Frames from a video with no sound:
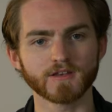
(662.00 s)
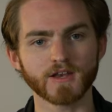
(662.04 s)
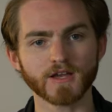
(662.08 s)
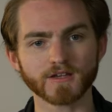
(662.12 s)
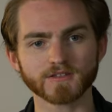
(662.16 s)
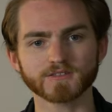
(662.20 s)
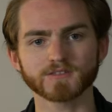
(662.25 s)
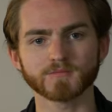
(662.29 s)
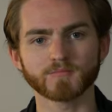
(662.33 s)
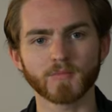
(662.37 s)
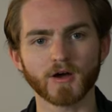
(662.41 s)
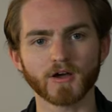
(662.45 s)
the
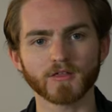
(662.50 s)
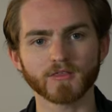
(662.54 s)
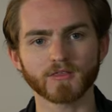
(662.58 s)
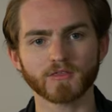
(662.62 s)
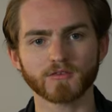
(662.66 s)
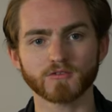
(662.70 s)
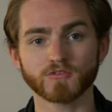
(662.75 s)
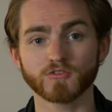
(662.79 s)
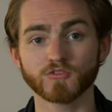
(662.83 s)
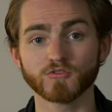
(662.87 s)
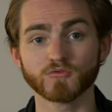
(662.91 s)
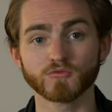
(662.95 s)
next
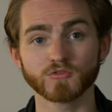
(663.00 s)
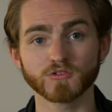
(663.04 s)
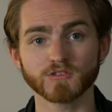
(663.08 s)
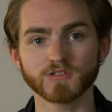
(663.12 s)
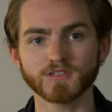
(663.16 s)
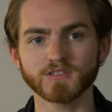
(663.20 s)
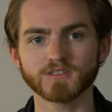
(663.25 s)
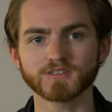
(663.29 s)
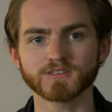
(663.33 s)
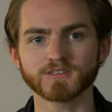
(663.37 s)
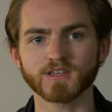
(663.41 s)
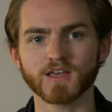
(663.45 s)
month to
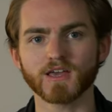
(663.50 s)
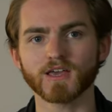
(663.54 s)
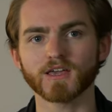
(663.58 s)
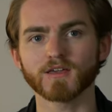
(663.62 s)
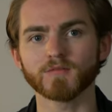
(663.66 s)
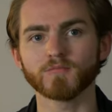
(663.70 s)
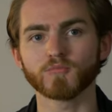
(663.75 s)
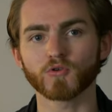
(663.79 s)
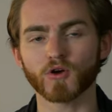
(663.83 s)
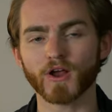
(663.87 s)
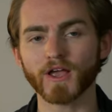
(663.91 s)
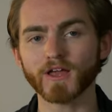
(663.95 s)
release a
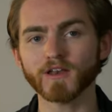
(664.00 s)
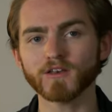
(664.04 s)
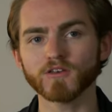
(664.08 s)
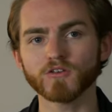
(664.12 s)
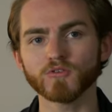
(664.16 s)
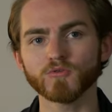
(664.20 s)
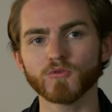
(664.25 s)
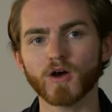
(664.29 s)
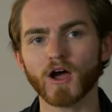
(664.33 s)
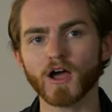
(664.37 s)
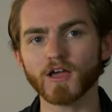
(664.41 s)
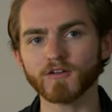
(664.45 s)
brand
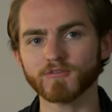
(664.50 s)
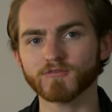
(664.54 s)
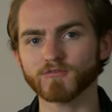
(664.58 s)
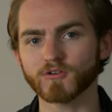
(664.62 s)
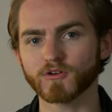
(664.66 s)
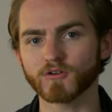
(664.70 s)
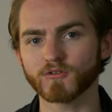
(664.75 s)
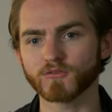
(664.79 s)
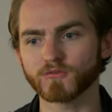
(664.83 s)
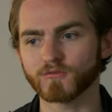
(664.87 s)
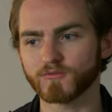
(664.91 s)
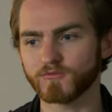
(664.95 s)
new
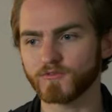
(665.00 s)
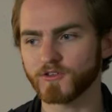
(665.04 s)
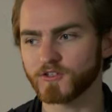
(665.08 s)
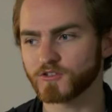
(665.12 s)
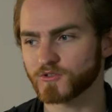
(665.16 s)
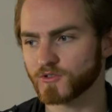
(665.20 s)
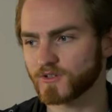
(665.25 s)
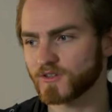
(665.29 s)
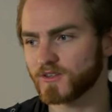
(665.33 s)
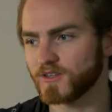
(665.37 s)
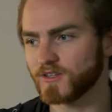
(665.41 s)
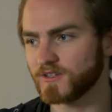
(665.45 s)
iPhone
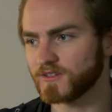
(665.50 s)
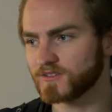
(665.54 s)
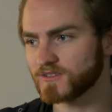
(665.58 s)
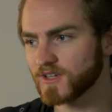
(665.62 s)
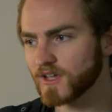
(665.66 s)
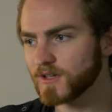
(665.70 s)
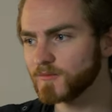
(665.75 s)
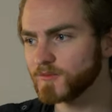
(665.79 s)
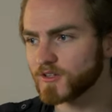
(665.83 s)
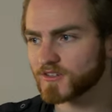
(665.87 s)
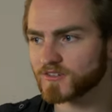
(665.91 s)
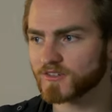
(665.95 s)
featuring the
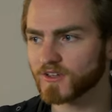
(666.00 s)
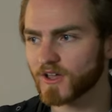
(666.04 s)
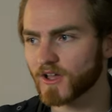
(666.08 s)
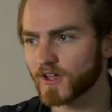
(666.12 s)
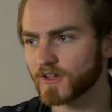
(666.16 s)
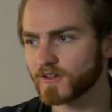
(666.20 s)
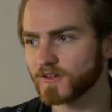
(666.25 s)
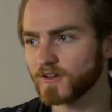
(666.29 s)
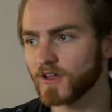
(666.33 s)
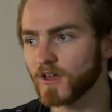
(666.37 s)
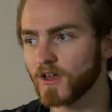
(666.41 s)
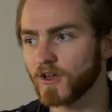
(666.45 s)
same
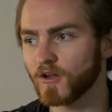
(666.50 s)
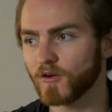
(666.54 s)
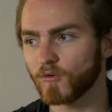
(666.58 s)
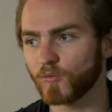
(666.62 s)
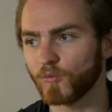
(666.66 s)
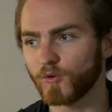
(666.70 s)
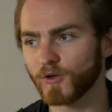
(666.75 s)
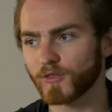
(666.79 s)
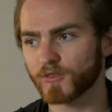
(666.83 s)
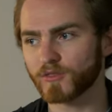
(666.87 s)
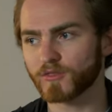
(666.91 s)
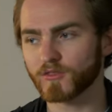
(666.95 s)
design
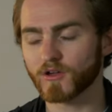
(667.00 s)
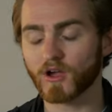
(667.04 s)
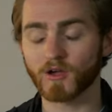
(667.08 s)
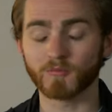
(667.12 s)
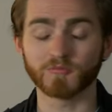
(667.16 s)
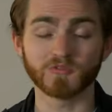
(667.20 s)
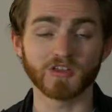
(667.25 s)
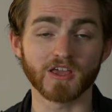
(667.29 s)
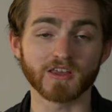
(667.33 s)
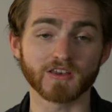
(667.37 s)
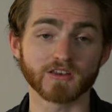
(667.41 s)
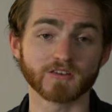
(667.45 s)
with
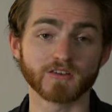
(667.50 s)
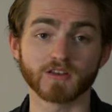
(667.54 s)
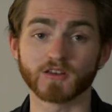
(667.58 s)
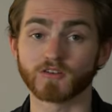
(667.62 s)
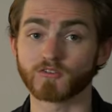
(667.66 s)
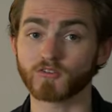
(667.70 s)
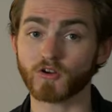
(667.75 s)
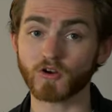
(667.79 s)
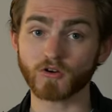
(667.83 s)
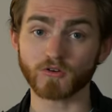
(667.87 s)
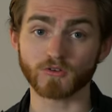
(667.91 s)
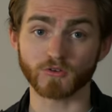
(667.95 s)
updated
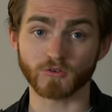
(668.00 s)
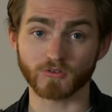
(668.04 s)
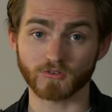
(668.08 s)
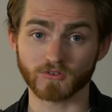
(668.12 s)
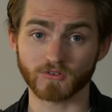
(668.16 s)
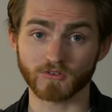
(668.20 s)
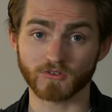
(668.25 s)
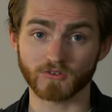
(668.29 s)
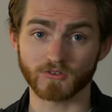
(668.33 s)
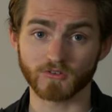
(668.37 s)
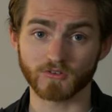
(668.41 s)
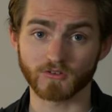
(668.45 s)

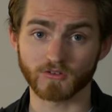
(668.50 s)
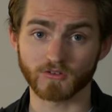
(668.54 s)
internals.